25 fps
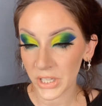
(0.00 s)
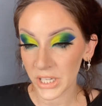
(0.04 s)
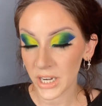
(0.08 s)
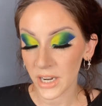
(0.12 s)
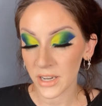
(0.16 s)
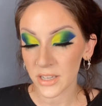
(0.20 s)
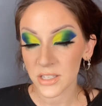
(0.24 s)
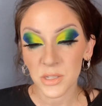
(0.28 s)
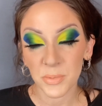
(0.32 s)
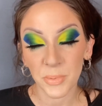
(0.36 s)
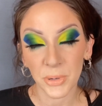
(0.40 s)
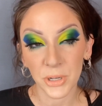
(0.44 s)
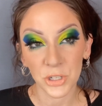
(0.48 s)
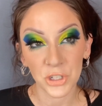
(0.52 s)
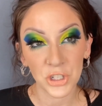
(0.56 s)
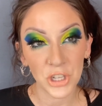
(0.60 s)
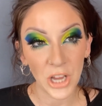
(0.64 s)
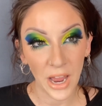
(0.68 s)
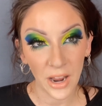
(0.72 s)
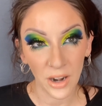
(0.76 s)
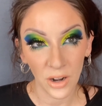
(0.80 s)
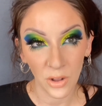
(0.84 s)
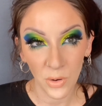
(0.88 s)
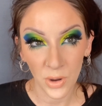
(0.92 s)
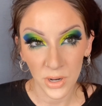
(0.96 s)
nice to put
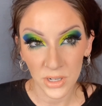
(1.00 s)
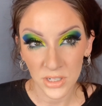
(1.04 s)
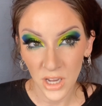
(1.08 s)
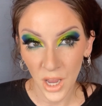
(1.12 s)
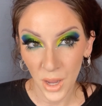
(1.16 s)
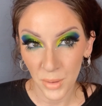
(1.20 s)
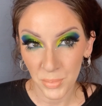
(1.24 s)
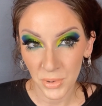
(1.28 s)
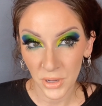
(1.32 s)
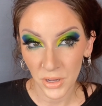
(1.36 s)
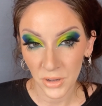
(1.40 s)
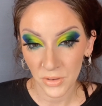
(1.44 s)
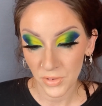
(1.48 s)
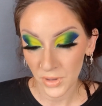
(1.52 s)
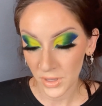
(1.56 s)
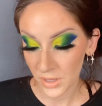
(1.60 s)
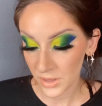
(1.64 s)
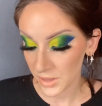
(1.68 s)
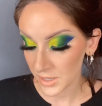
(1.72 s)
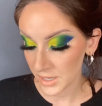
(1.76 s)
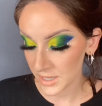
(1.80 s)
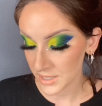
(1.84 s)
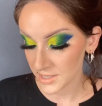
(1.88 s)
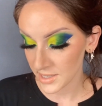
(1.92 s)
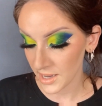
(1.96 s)
shadow on top of
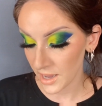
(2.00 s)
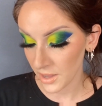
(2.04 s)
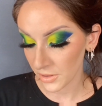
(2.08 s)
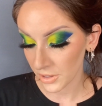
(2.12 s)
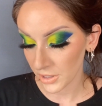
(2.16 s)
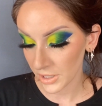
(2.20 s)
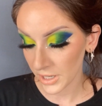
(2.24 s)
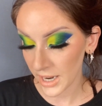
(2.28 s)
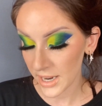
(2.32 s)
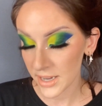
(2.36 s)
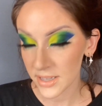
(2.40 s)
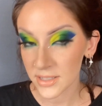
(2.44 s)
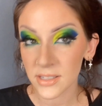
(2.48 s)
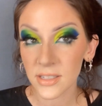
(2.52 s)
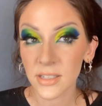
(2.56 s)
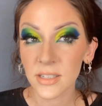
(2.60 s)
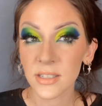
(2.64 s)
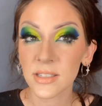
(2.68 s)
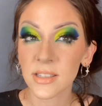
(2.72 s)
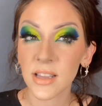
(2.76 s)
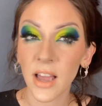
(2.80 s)
these color cases.